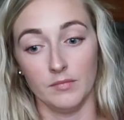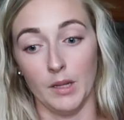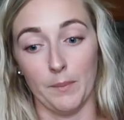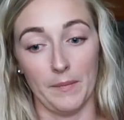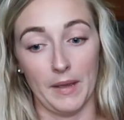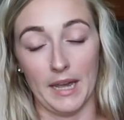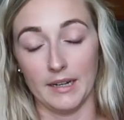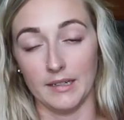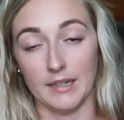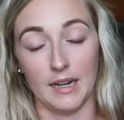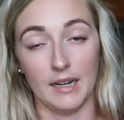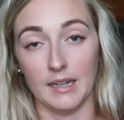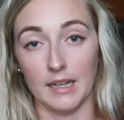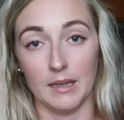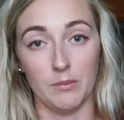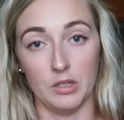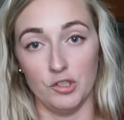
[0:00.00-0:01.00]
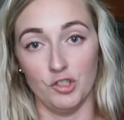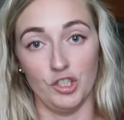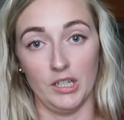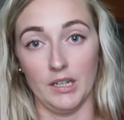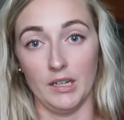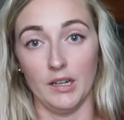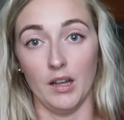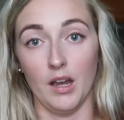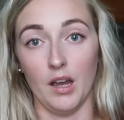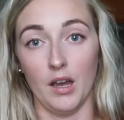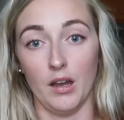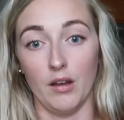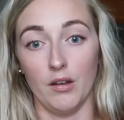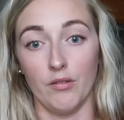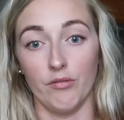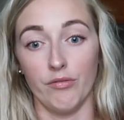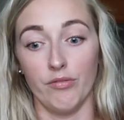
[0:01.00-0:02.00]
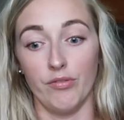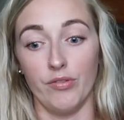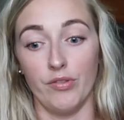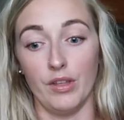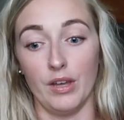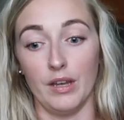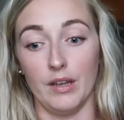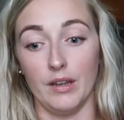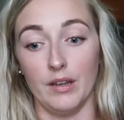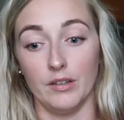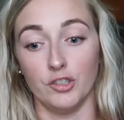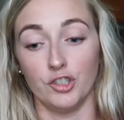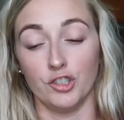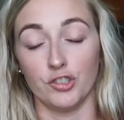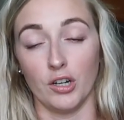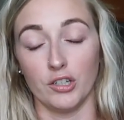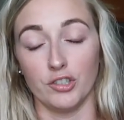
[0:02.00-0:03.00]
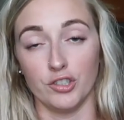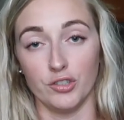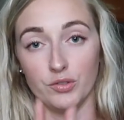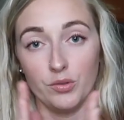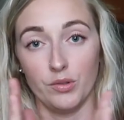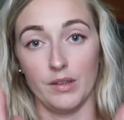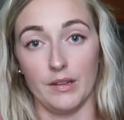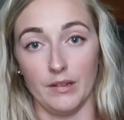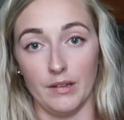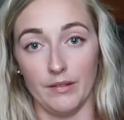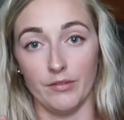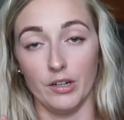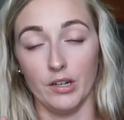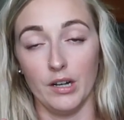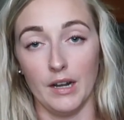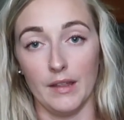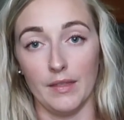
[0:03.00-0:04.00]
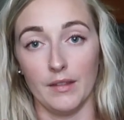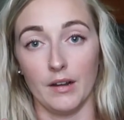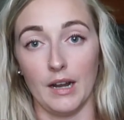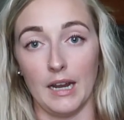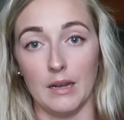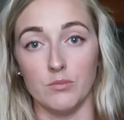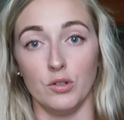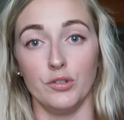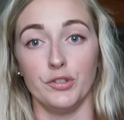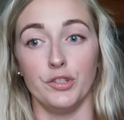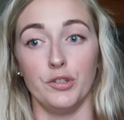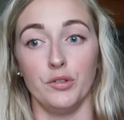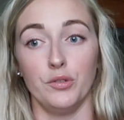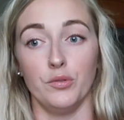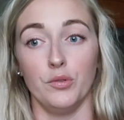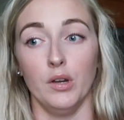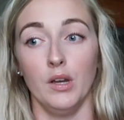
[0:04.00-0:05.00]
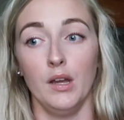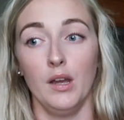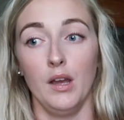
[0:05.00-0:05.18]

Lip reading: magnetic imaging of the structures within the liver, and they're able to